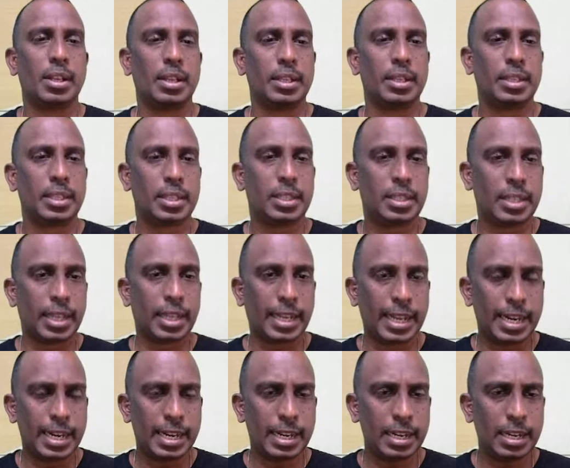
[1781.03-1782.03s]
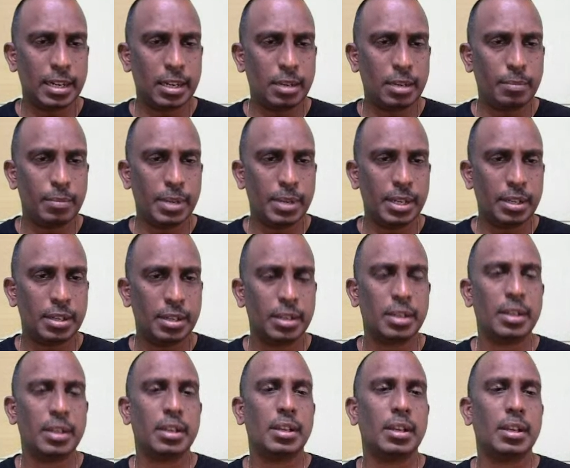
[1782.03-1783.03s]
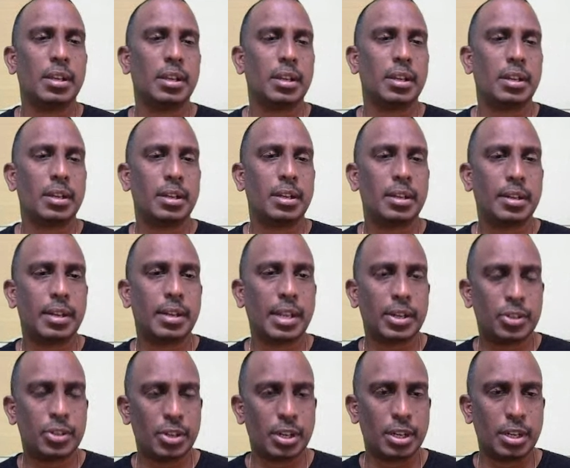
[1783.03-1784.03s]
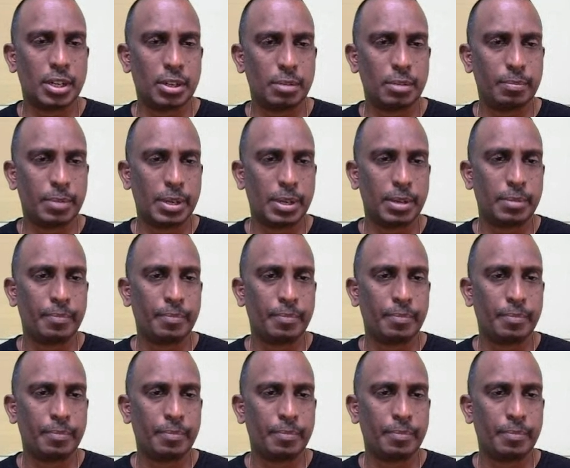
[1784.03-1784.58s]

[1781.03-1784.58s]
secondary treatment, tertiary treatment.